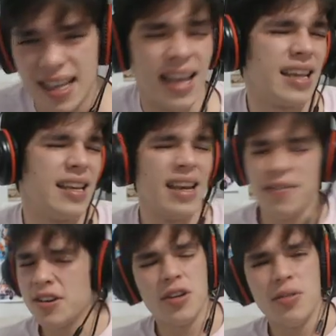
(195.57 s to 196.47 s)
I can never
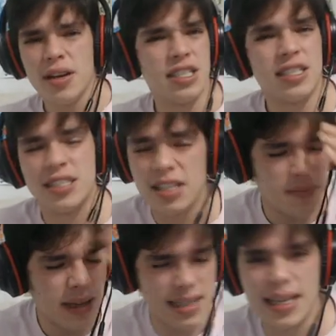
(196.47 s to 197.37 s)
do it. It just doesn't
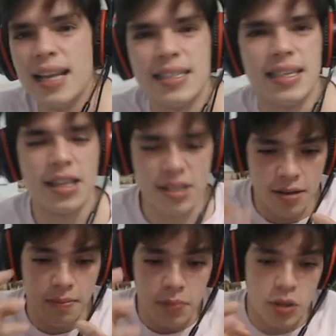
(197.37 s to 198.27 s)
make sense. It doesn't
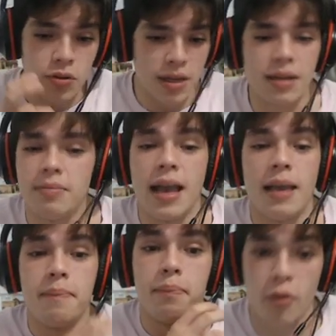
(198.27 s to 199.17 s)
compute in my
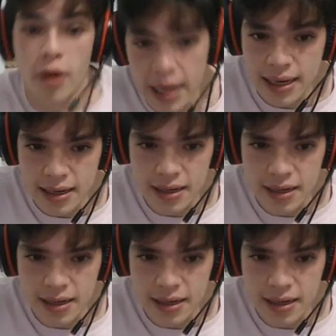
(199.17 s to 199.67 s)
brain.